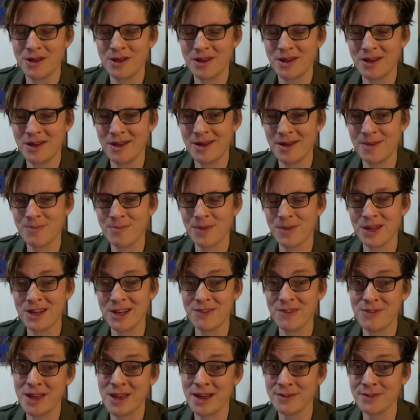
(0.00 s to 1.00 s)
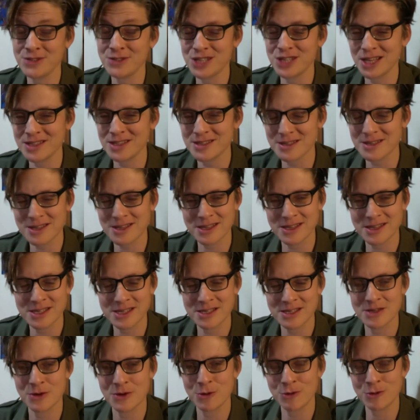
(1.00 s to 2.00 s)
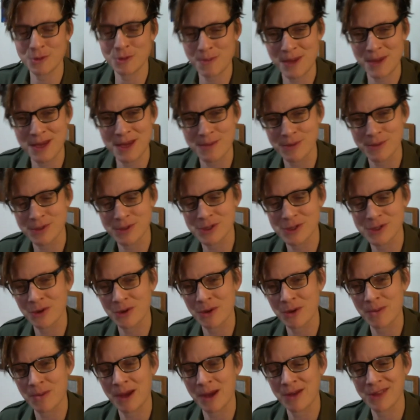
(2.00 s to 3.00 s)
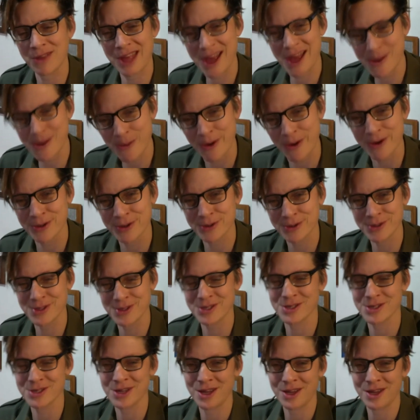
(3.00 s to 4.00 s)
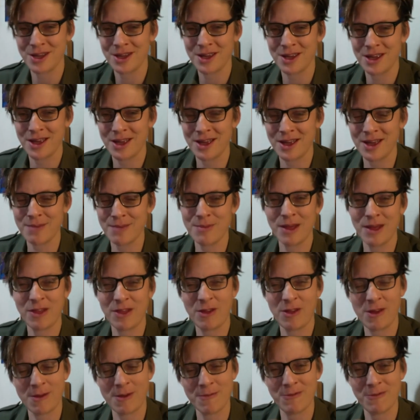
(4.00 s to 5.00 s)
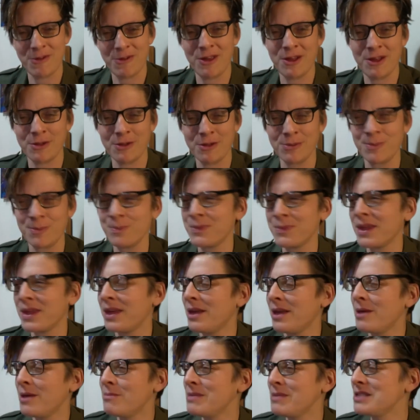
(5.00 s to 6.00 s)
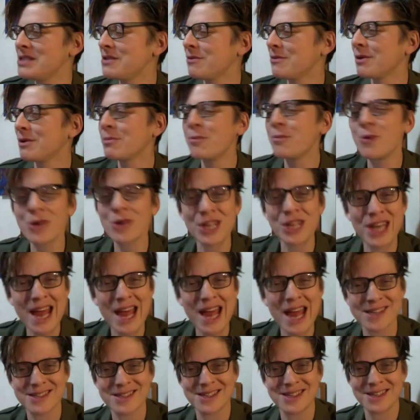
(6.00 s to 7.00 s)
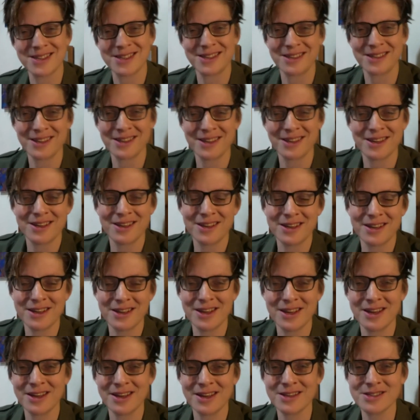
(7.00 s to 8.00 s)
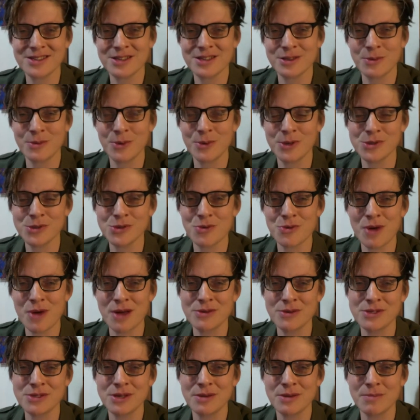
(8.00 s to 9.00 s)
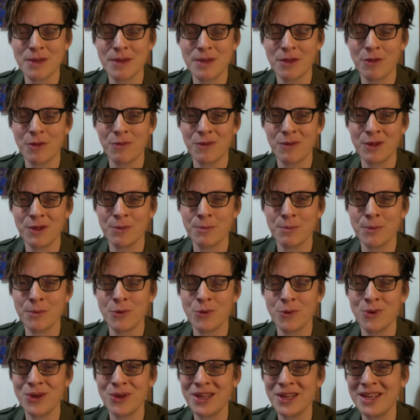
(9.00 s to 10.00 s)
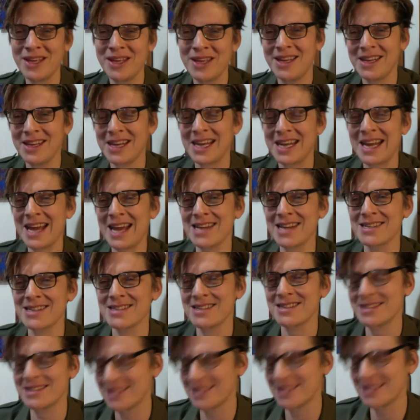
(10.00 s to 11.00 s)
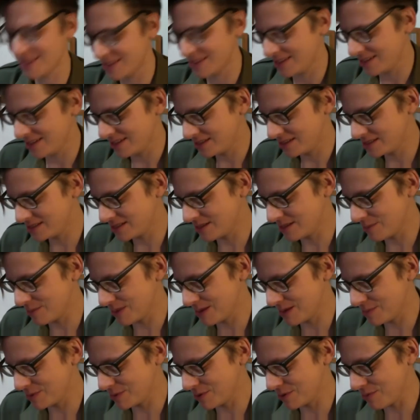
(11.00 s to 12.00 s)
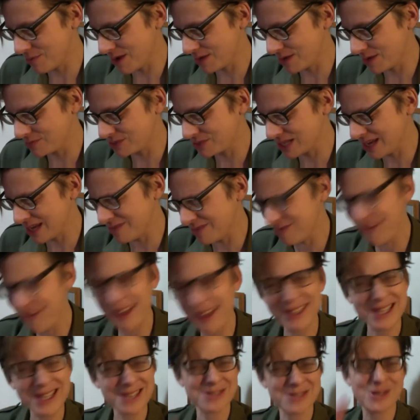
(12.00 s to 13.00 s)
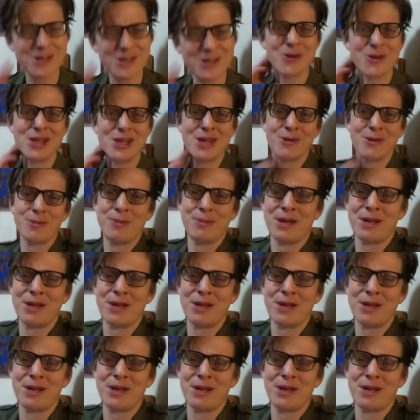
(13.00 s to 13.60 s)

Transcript: And if you have chance to listen to other people talk about their worlds, it makes you feel more connected to the world around you. It makes you feel more connected to the people around you. In fact, let's do a little bit